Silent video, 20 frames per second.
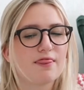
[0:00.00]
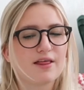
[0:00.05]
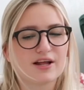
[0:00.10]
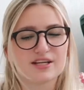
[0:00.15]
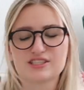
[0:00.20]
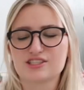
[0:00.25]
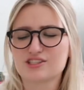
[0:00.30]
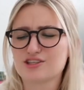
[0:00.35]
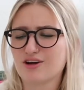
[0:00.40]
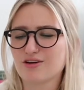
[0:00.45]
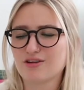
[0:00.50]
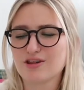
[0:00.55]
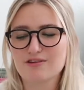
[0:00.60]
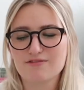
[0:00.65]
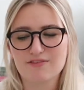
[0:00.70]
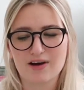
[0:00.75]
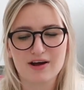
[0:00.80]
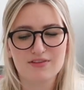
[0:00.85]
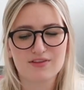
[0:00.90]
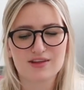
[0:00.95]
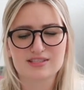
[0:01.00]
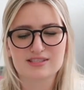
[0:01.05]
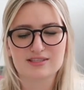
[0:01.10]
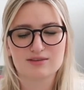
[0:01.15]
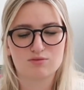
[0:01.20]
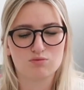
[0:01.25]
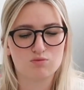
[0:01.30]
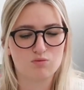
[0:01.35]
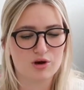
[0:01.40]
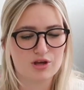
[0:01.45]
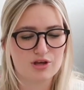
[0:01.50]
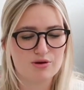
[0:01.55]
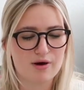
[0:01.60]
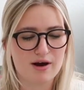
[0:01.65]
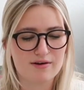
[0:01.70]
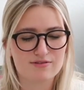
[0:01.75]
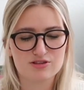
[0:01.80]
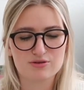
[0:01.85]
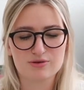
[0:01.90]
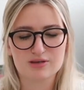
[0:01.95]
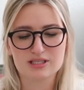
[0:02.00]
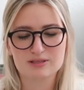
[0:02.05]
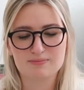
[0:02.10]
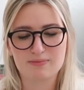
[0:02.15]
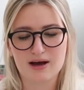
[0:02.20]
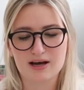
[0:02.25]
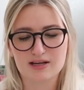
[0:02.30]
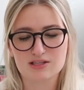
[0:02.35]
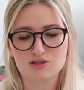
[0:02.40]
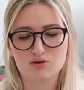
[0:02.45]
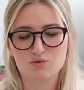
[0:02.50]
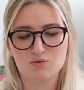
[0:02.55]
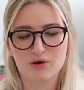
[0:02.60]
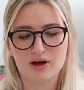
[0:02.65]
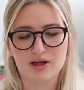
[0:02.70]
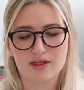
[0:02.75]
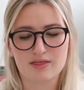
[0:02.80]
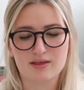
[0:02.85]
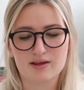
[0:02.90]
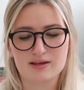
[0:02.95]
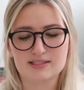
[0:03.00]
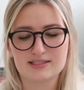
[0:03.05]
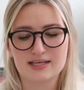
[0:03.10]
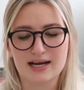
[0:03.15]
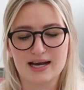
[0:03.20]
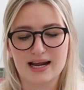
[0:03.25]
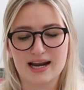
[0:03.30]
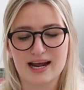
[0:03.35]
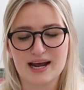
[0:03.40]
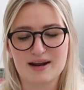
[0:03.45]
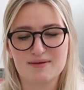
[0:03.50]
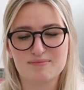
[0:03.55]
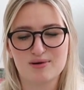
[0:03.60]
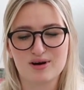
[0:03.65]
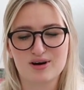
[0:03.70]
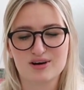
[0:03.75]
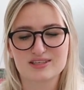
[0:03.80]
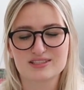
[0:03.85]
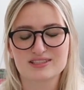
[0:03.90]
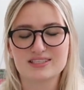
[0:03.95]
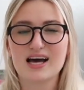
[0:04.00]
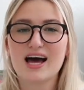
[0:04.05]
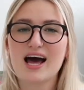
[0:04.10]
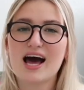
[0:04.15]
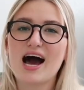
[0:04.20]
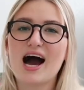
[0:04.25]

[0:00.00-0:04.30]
that's totally fine. That's what you have to expect with secondhand books.